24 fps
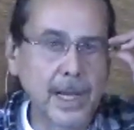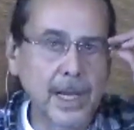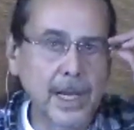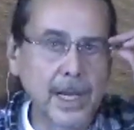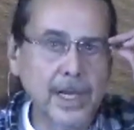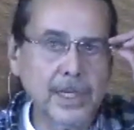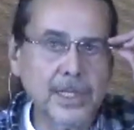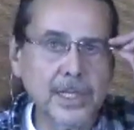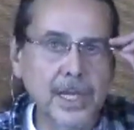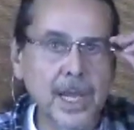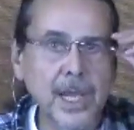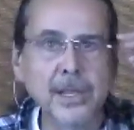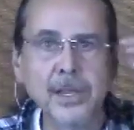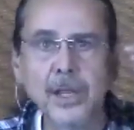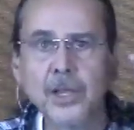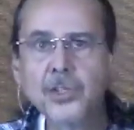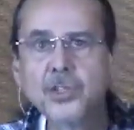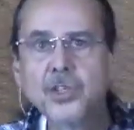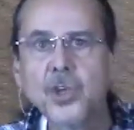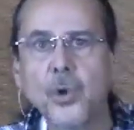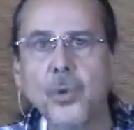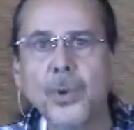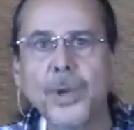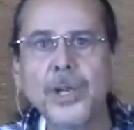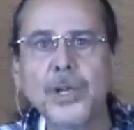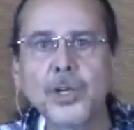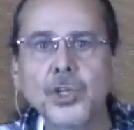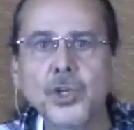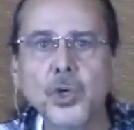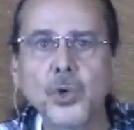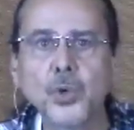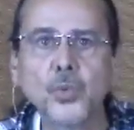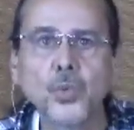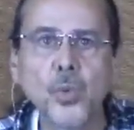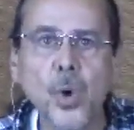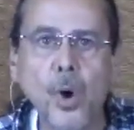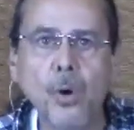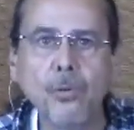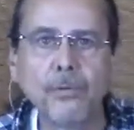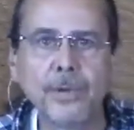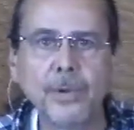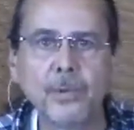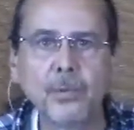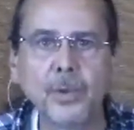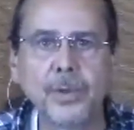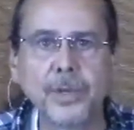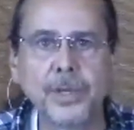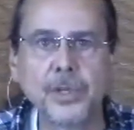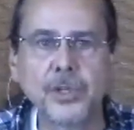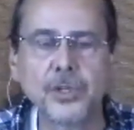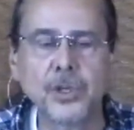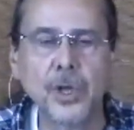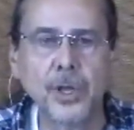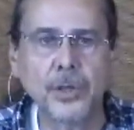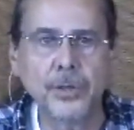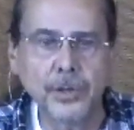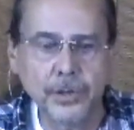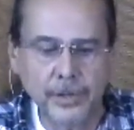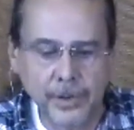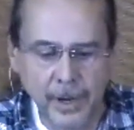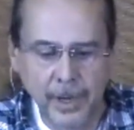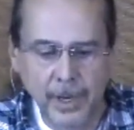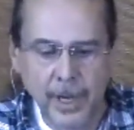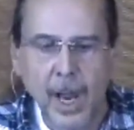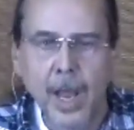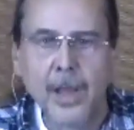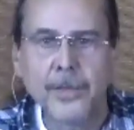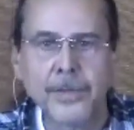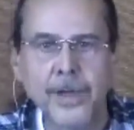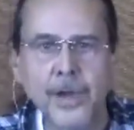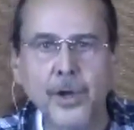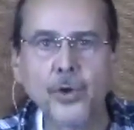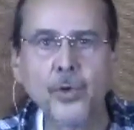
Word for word: And like I say, they're so interwoven with each other, they,